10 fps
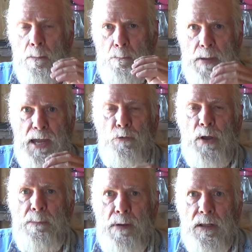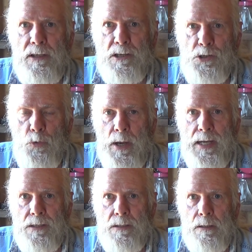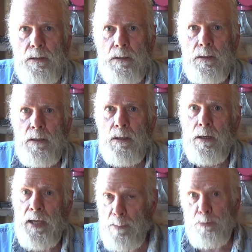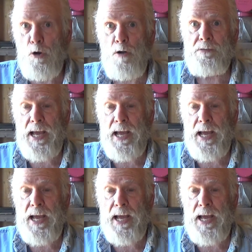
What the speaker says: me remilling the Swiss improved